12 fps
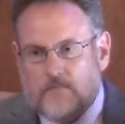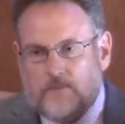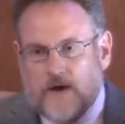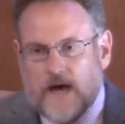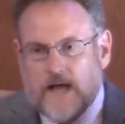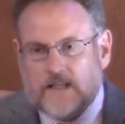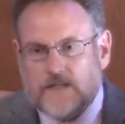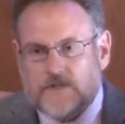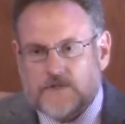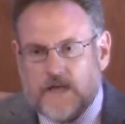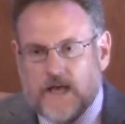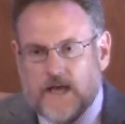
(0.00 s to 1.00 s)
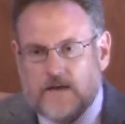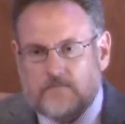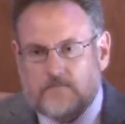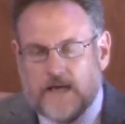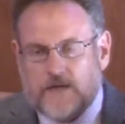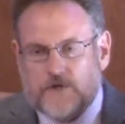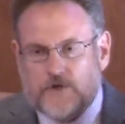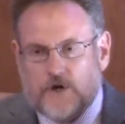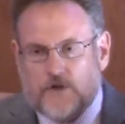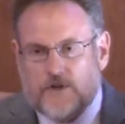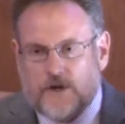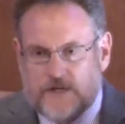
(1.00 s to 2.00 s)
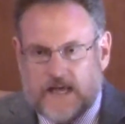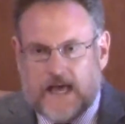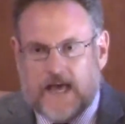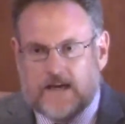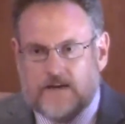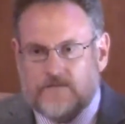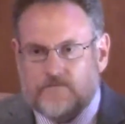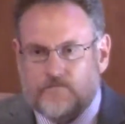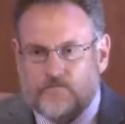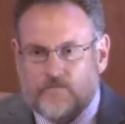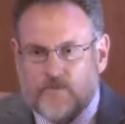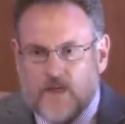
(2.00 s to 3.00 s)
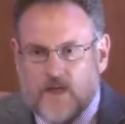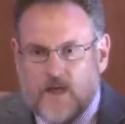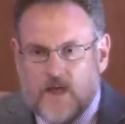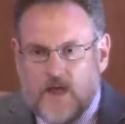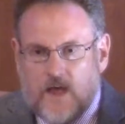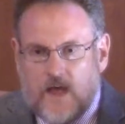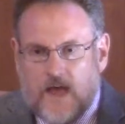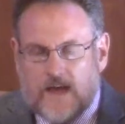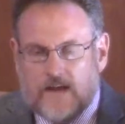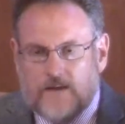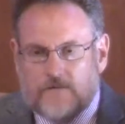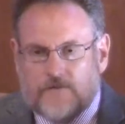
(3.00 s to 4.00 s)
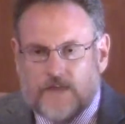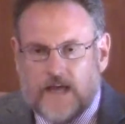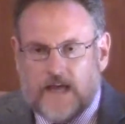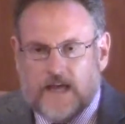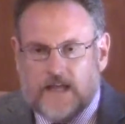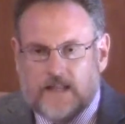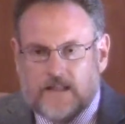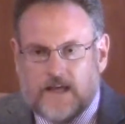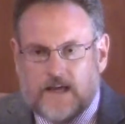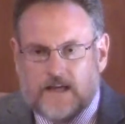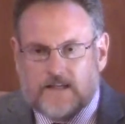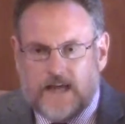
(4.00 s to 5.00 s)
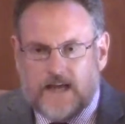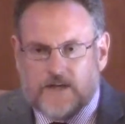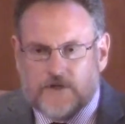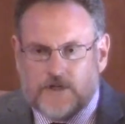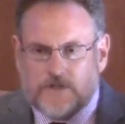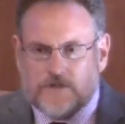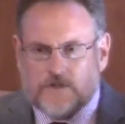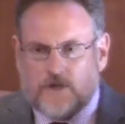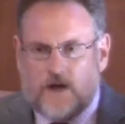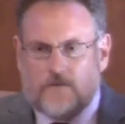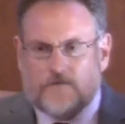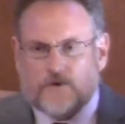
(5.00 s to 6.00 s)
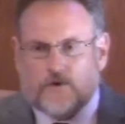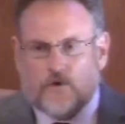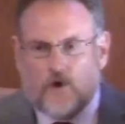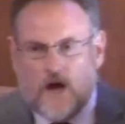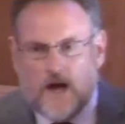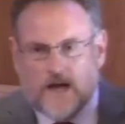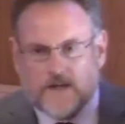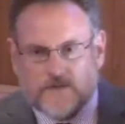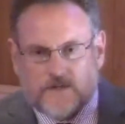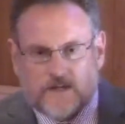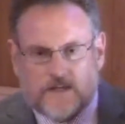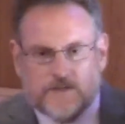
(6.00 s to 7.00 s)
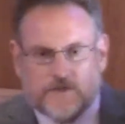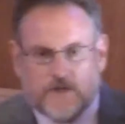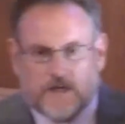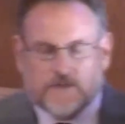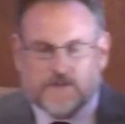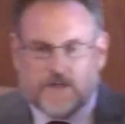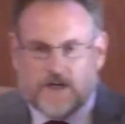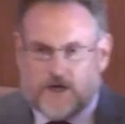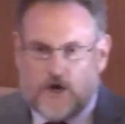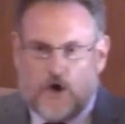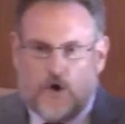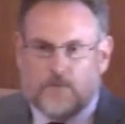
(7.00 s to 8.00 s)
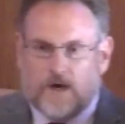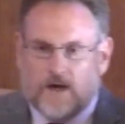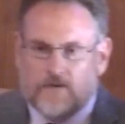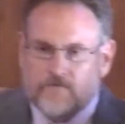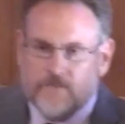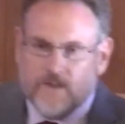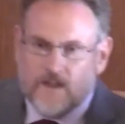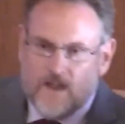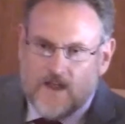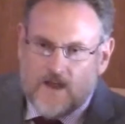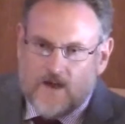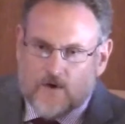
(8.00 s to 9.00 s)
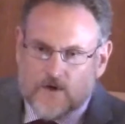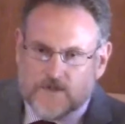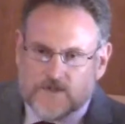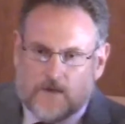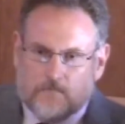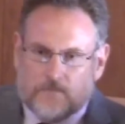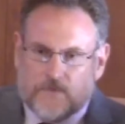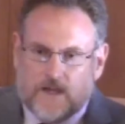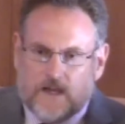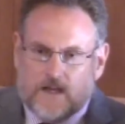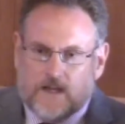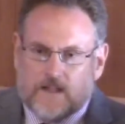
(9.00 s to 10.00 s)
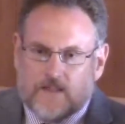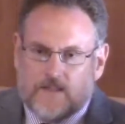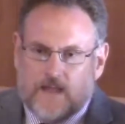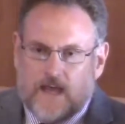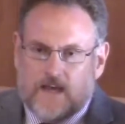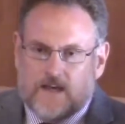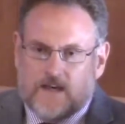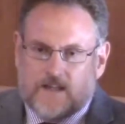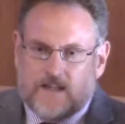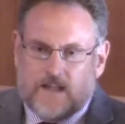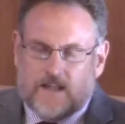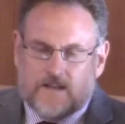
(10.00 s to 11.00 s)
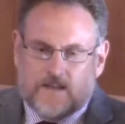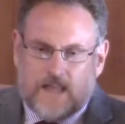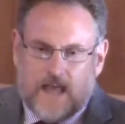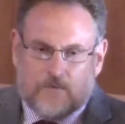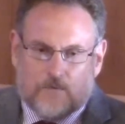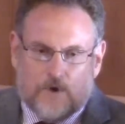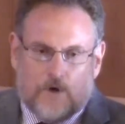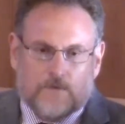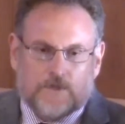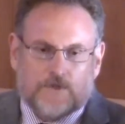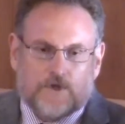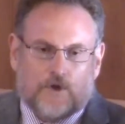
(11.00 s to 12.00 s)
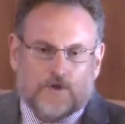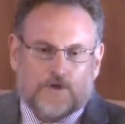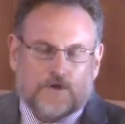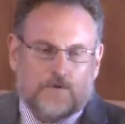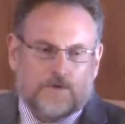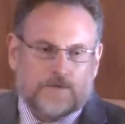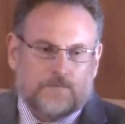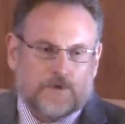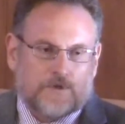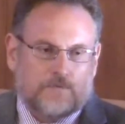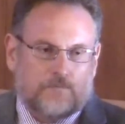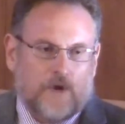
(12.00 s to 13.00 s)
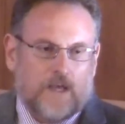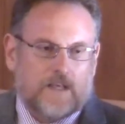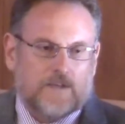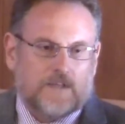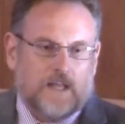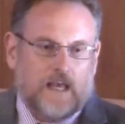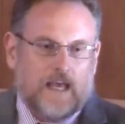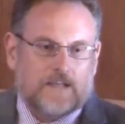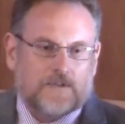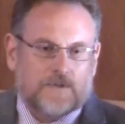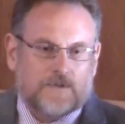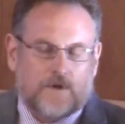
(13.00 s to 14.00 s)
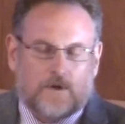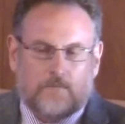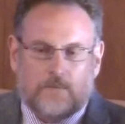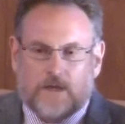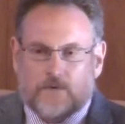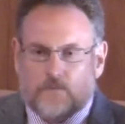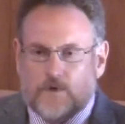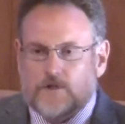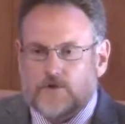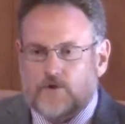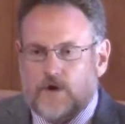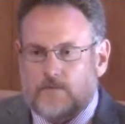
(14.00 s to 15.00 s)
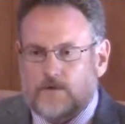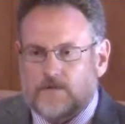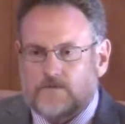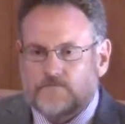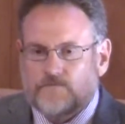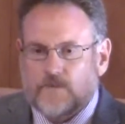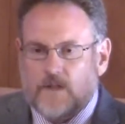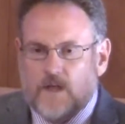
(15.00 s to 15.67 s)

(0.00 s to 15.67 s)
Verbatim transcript: And Pilate said, Make sure they're dead. And if they, they take Jesus off the cross and he's just in a coma or something, then, then that Roman soldier that was supposed to break his legs is going to be in real trouble.